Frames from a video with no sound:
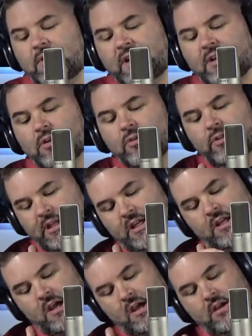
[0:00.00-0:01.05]
here on
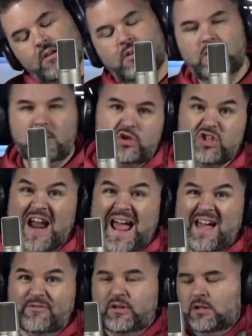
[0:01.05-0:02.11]
the uh,
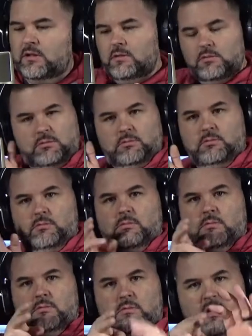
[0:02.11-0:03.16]
shaft.
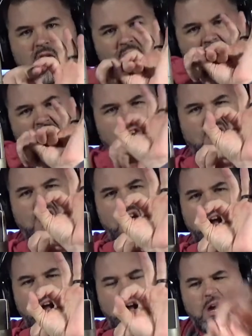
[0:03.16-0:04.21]

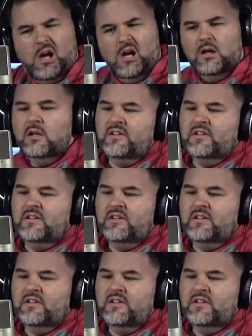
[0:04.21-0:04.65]
Ah!